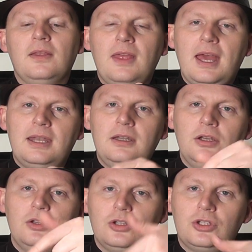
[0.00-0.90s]
Then
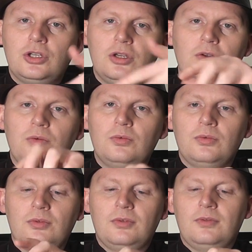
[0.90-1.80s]
the
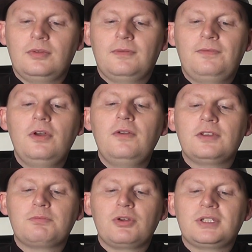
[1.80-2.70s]

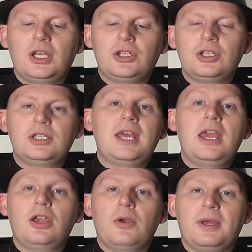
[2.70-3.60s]
furthest most edges,
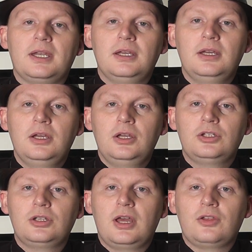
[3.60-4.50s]
they go in.
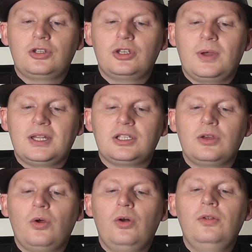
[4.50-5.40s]
So now the two ends.
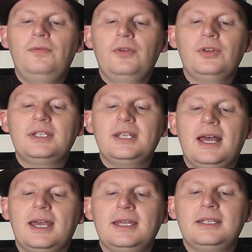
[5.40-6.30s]
So all 4
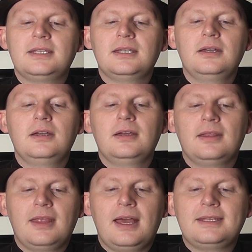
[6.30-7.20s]
sides,
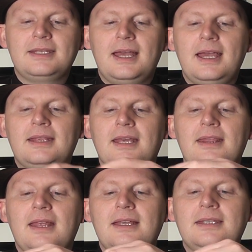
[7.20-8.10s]
that side,
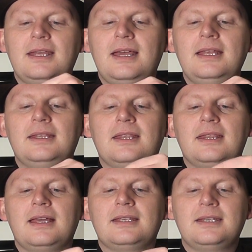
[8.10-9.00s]
then that side, then
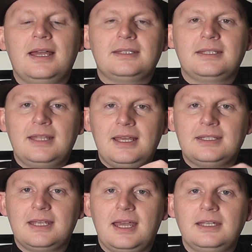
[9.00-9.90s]
that side, then that
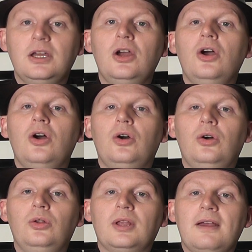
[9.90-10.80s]
side,
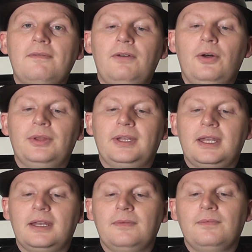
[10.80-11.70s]
all get folded
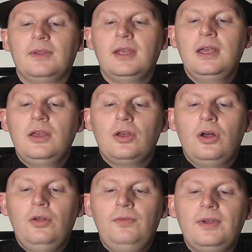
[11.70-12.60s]
in. The
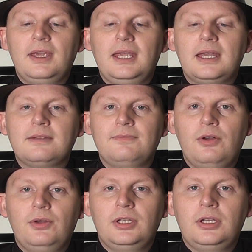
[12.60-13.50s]
whole thing gets
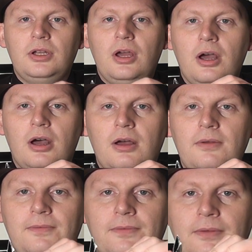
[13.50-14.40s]
folded in
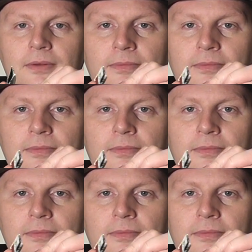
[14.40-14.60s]
half.